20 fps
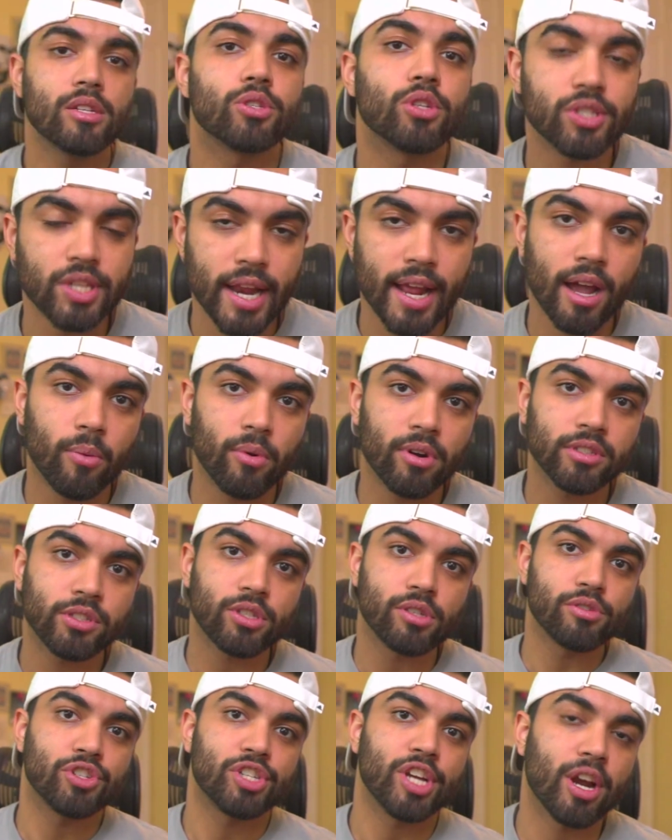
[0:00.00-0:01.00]
today I wanted to
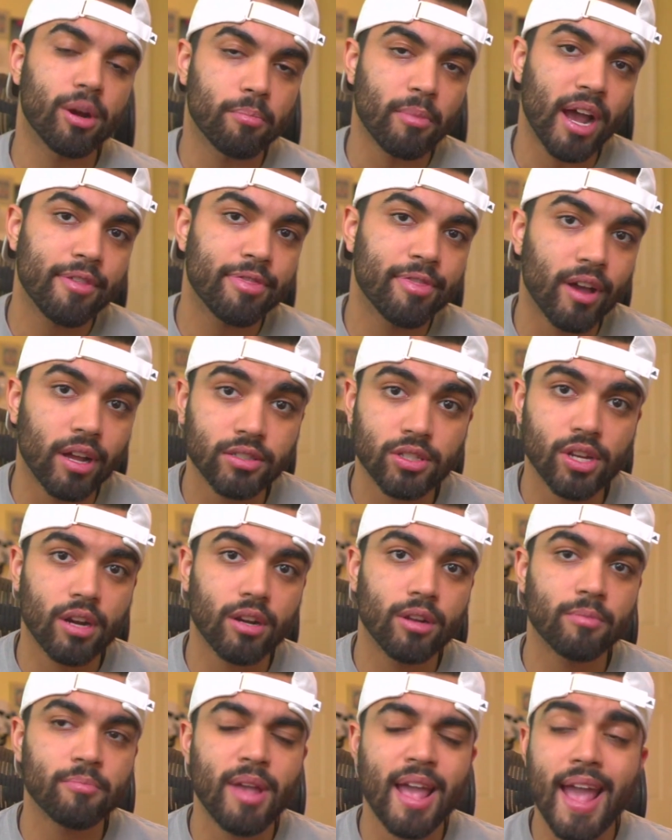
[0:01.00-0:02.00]
share my thoughts on
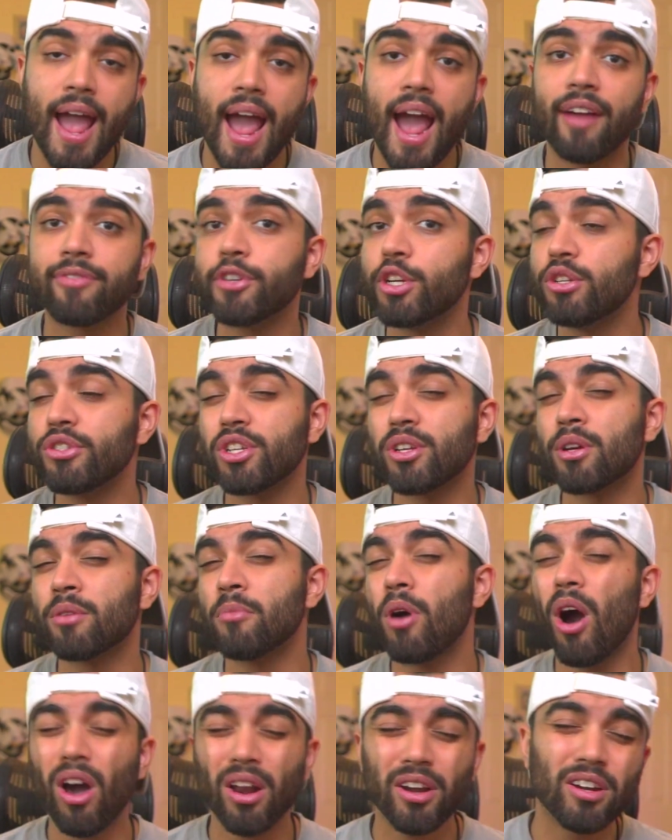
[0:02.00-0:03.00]
them after using them
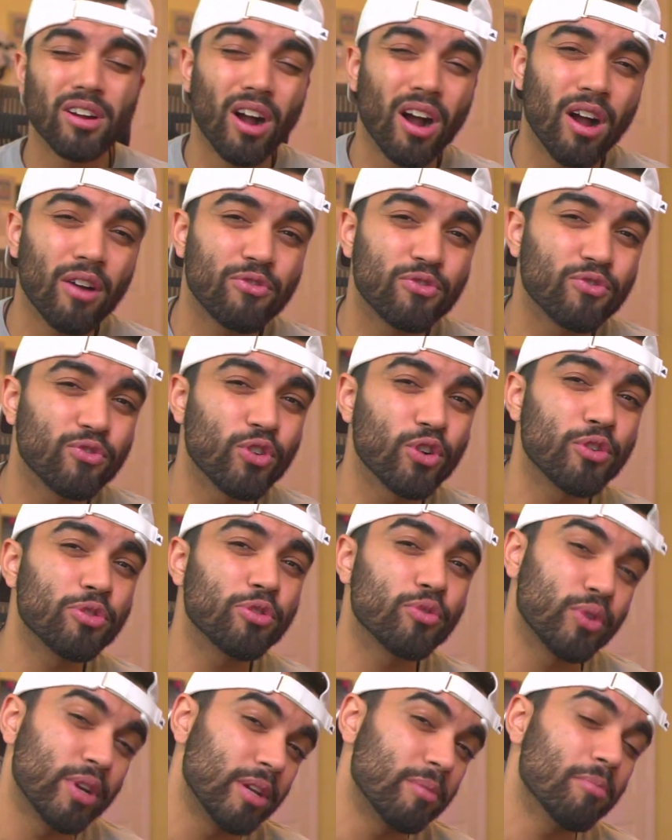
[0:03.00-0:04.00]
on and off for
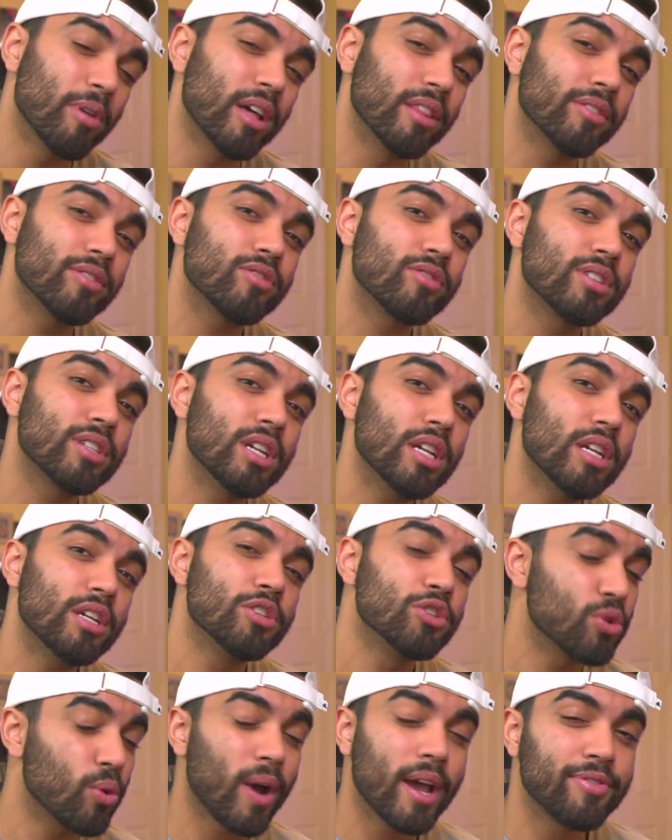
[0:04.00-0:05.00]
3 months.
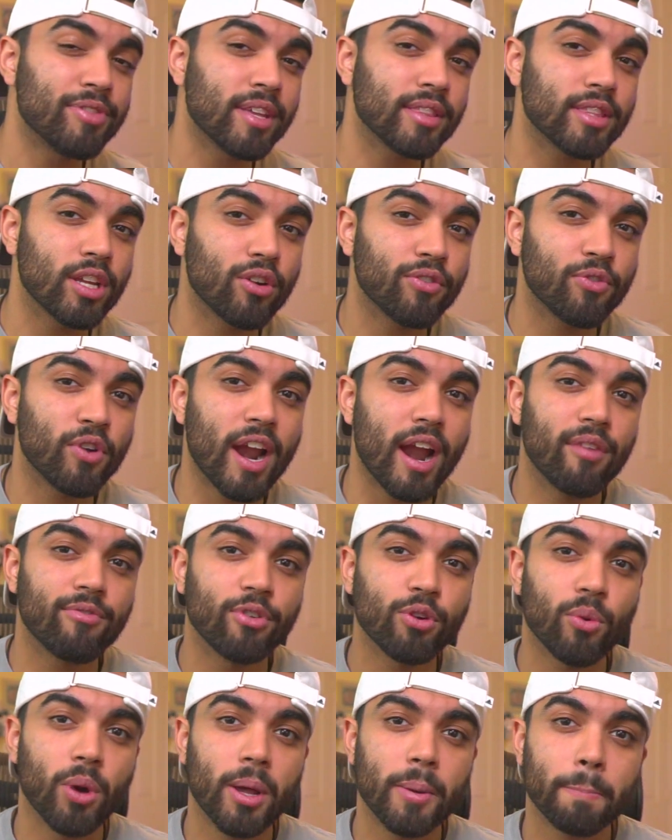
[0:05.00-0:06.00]
Do I think they're for
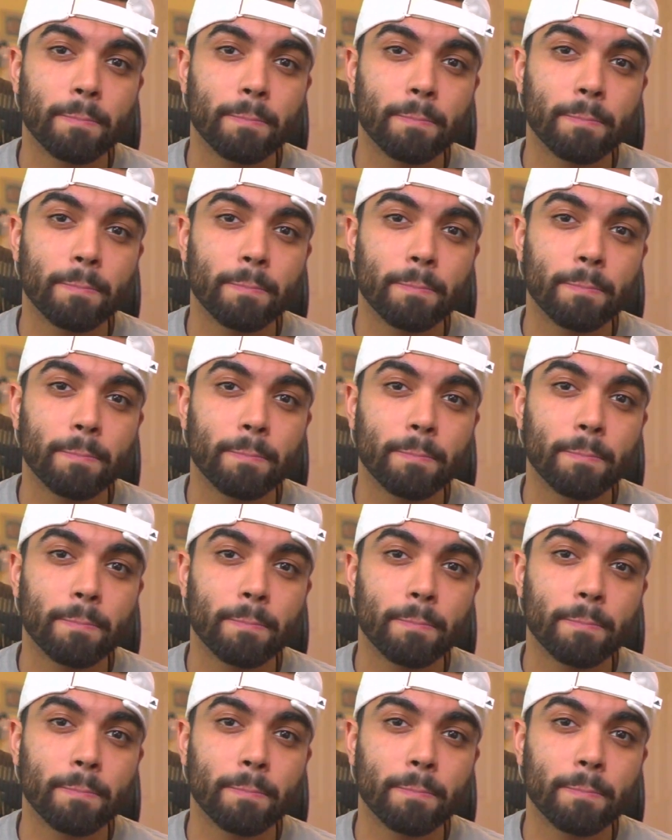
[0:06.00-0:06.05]
everyone?